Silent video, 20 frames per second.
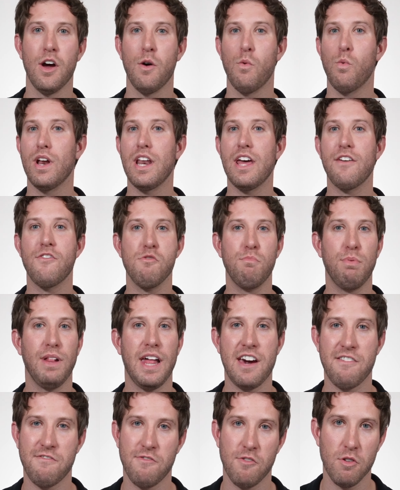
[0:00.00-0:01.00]
whatever
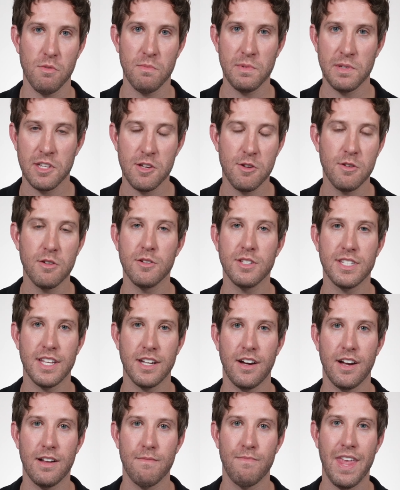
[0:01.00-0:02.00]
platform you use it
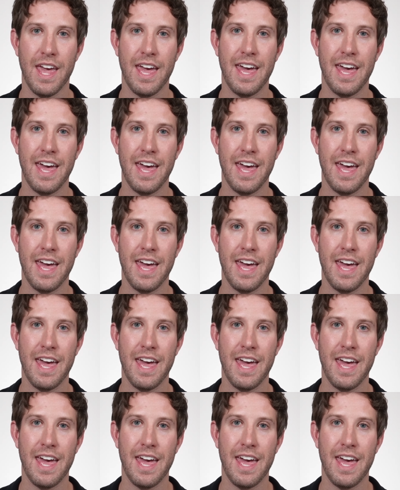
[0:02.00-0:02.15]
on.